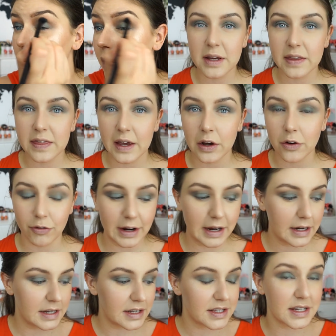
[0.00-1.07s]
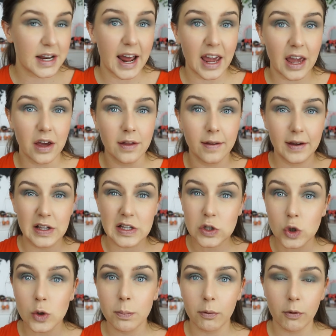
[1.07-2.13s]
To get that green to stay like
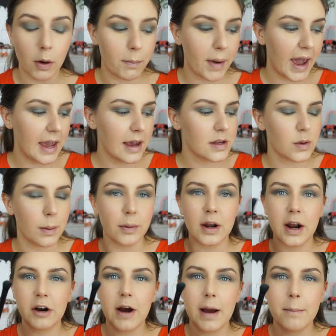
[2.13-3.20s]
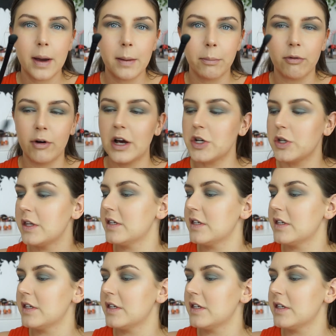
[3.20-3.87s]
super opaque, so I'm gonna grab my brush.